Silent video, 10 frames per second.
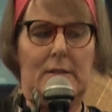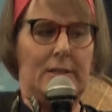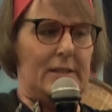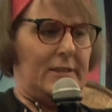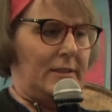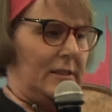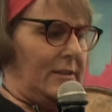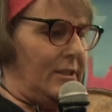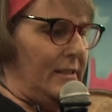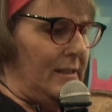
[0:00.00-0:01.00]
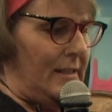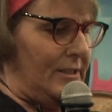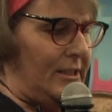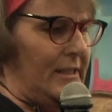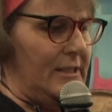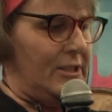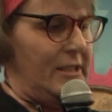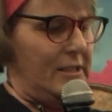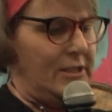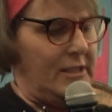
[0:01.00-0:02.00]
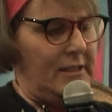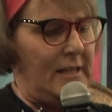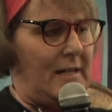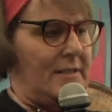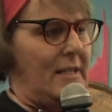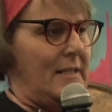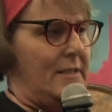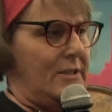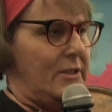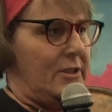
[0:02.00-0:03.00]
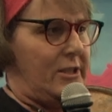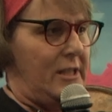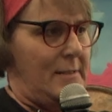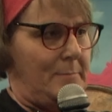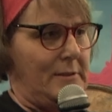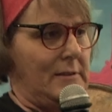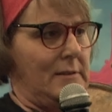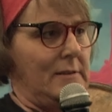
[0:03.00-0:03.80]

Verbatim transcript: Mr. Sheila, Sheila, Sheila, Sheila, I'm not Mr. Trump.